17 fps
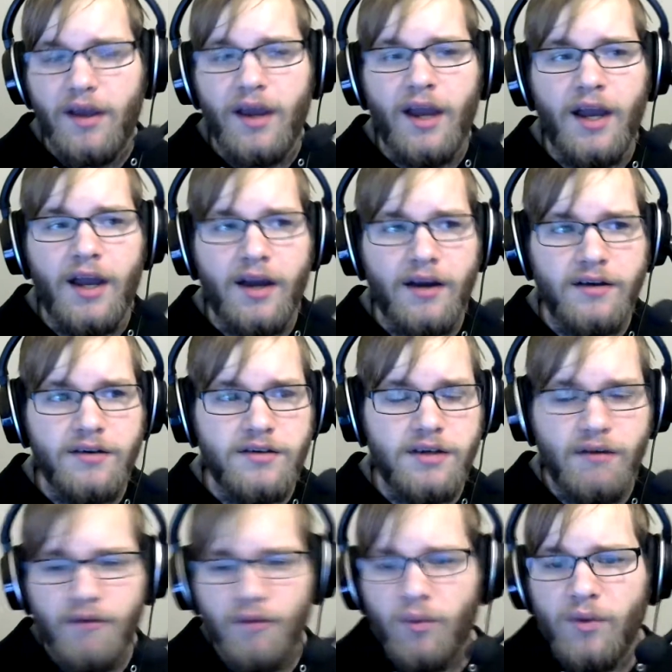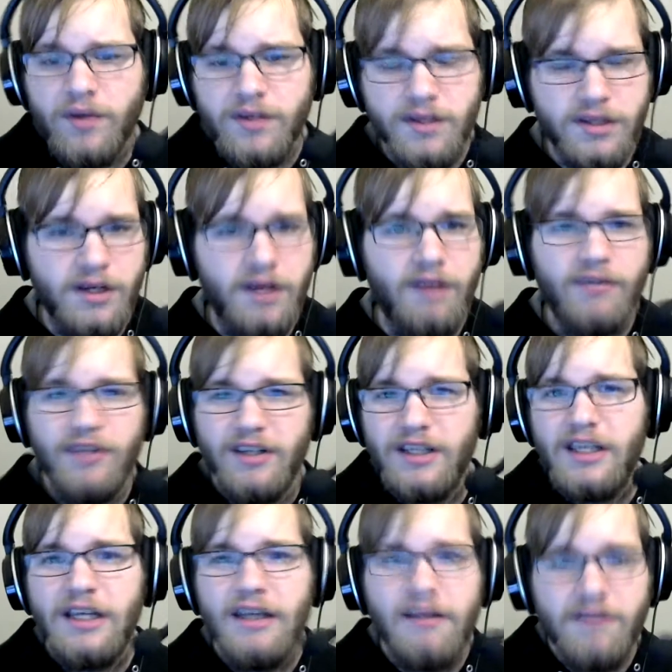And never once did I
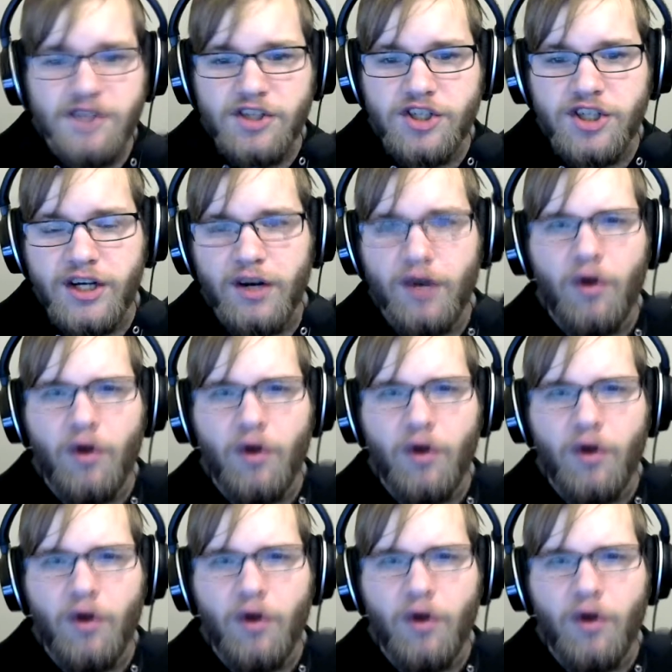really give a shit,